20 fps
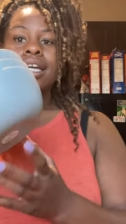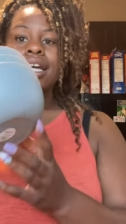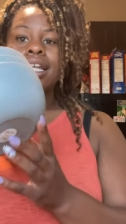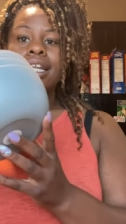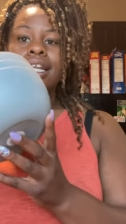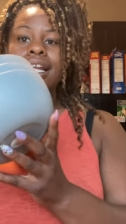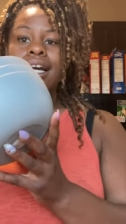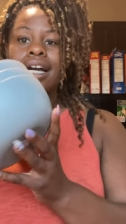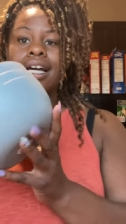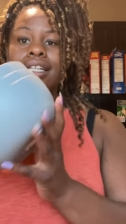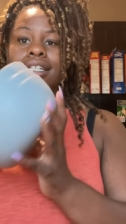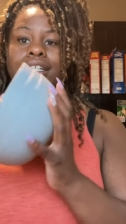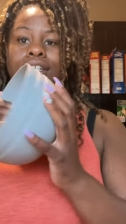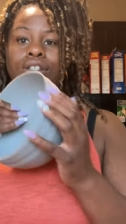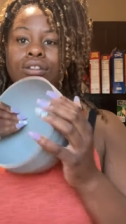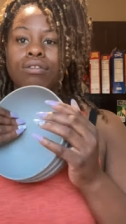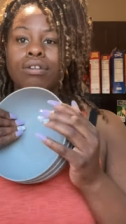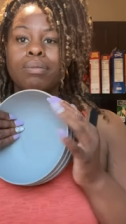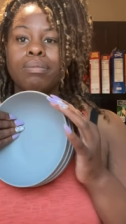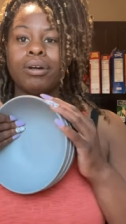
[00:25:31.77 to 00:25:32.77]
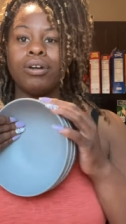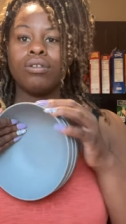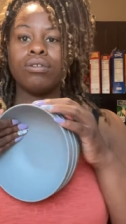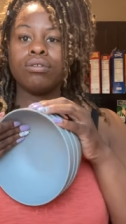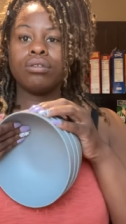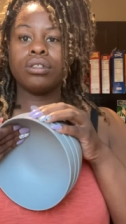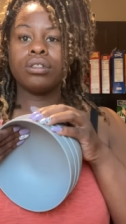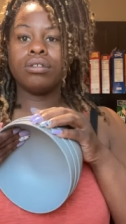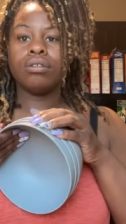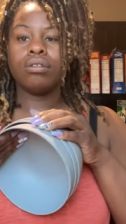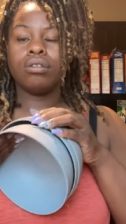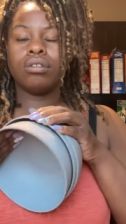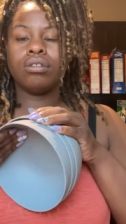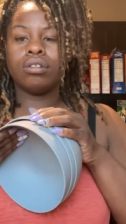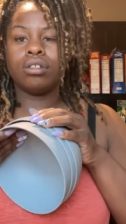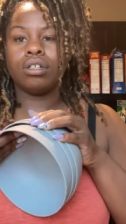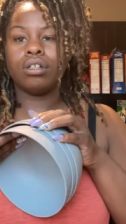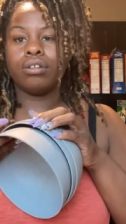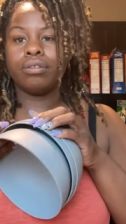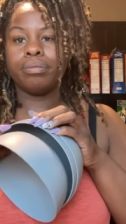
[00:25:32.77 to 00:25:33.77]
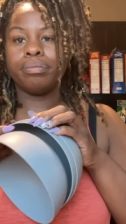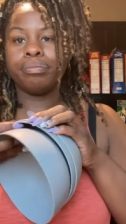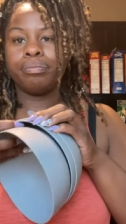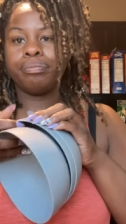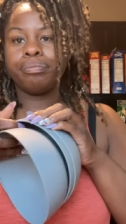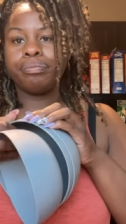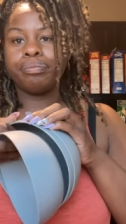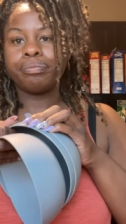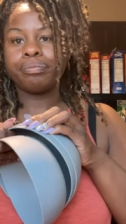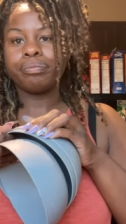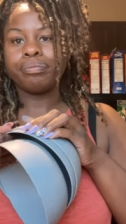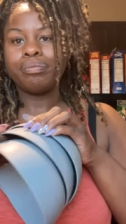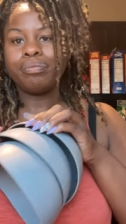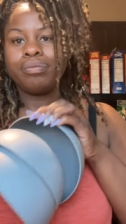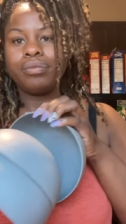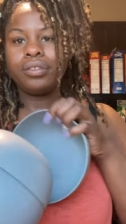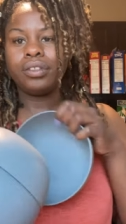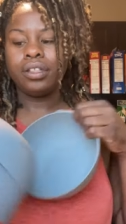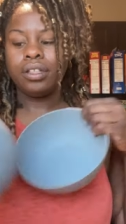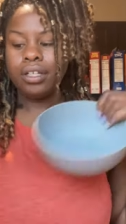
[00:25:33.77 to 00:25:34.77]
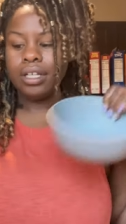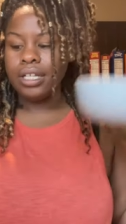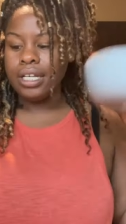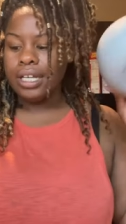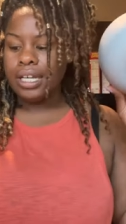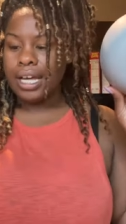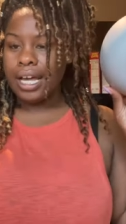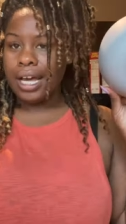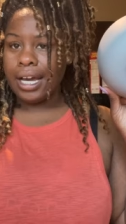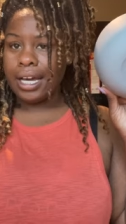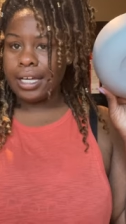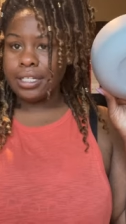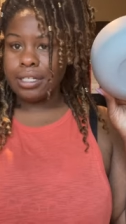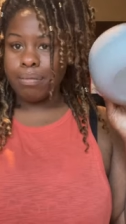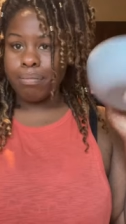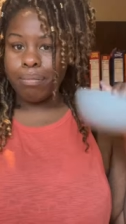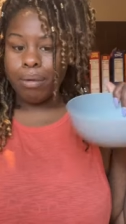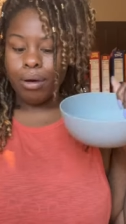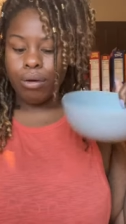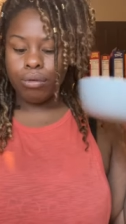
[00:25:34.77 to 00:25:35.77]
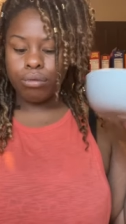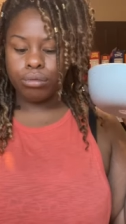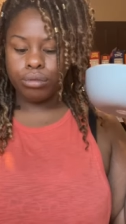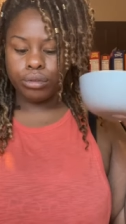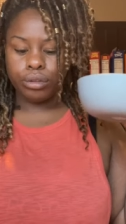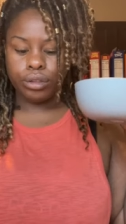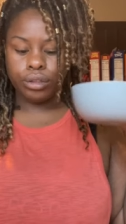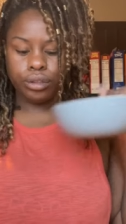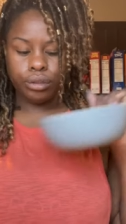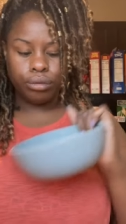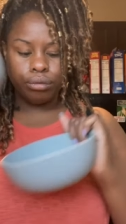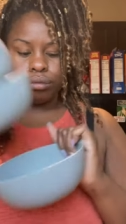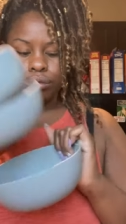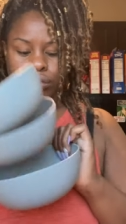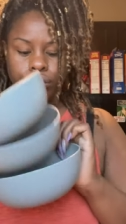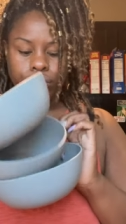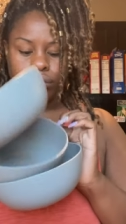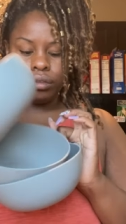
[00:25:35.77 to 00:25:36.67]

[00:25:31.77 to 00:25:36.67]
And then I got these three bowls, so I got some bowls too.